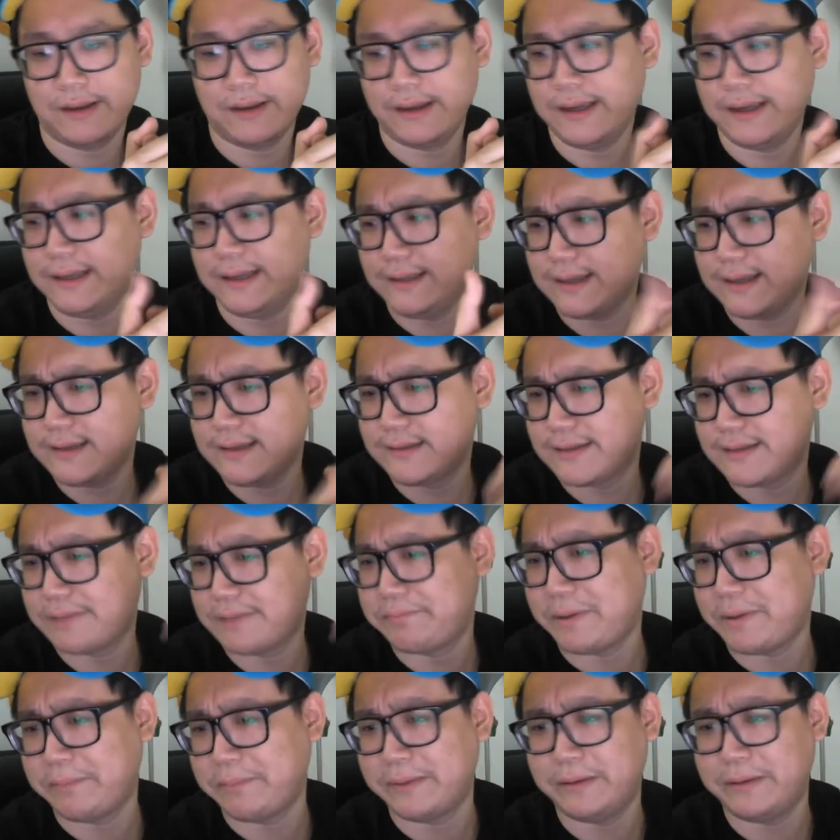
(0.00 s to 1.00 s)
It does step
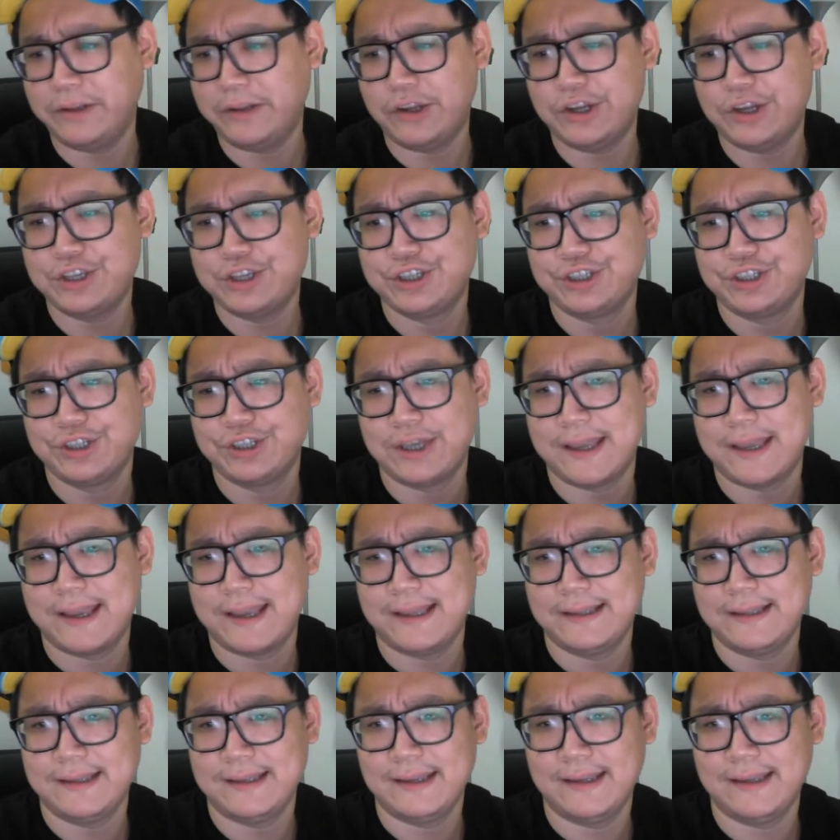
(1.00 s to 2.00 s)
up a notch,
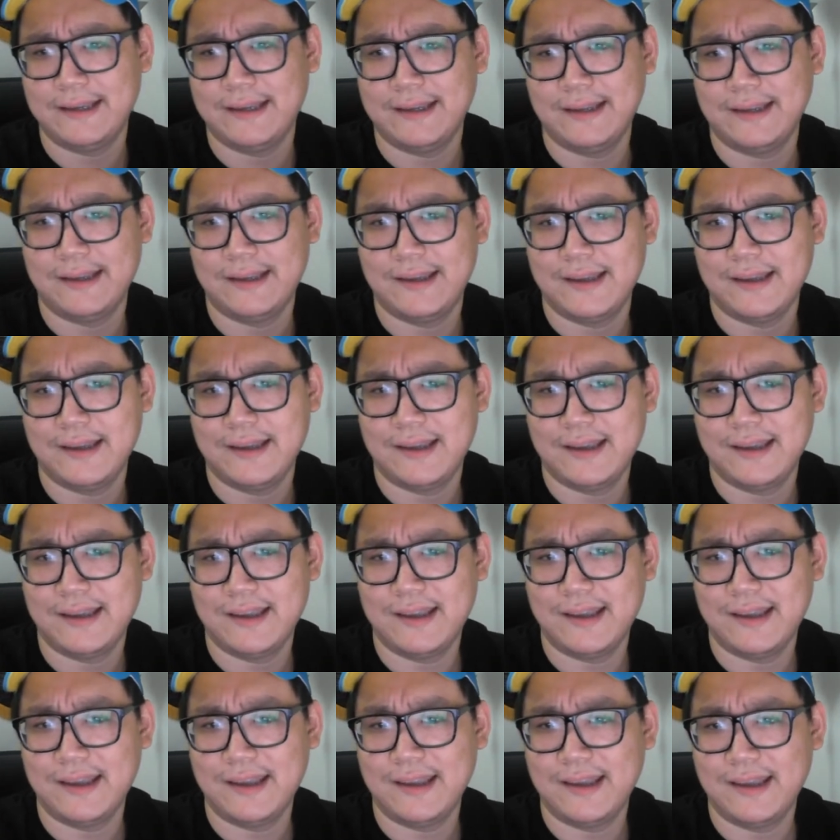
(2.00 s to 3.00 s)
and
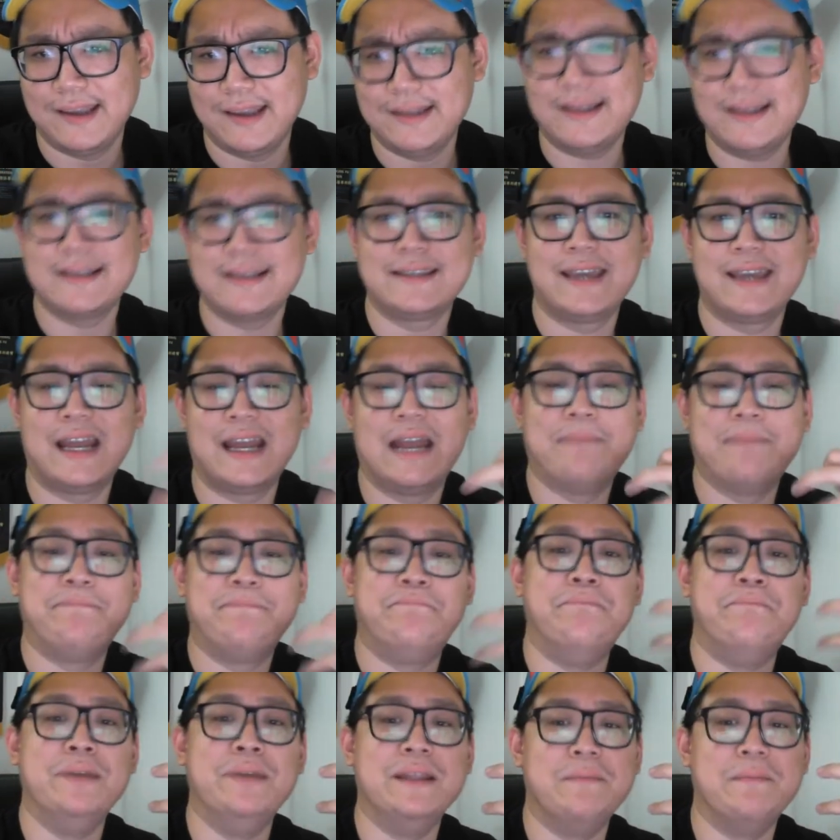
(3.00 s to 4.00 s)
it does get a
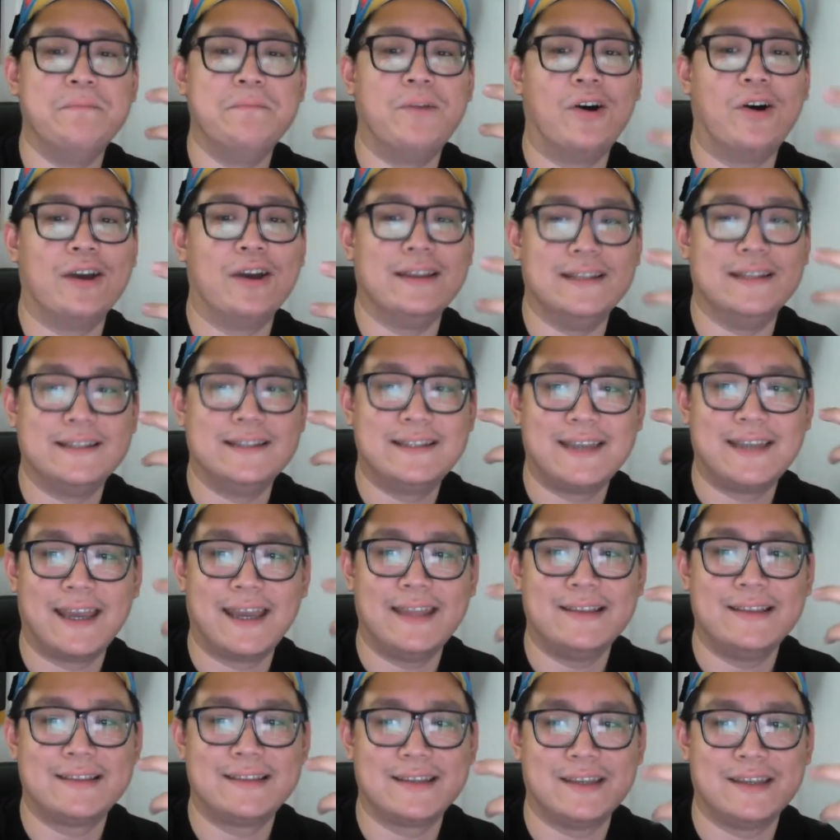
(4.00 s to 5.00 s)
bit more
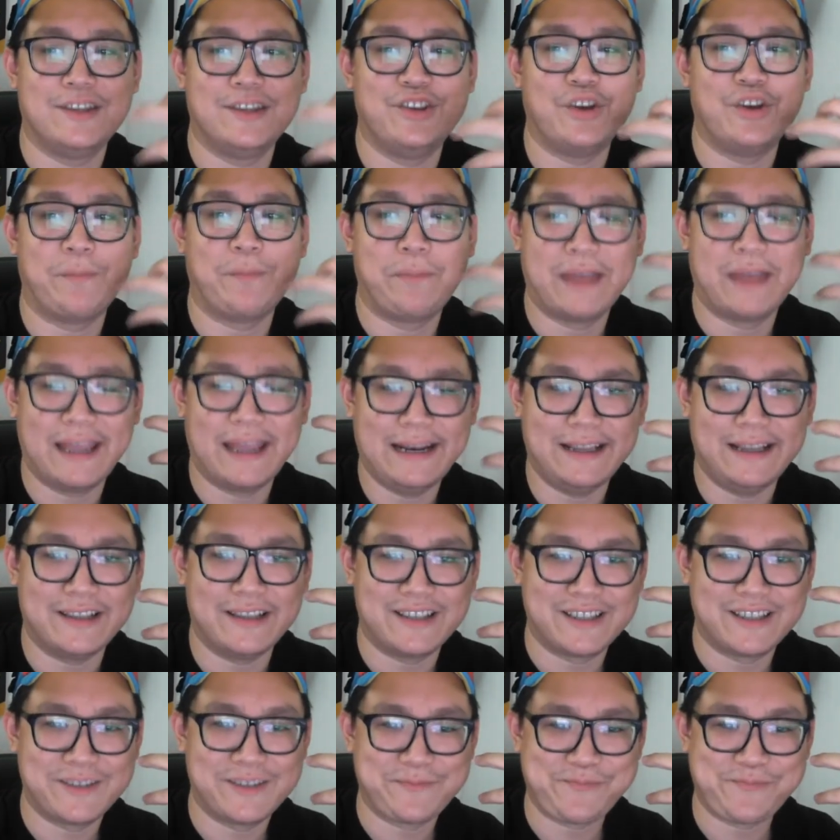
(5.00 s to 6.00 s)
intense in your palate.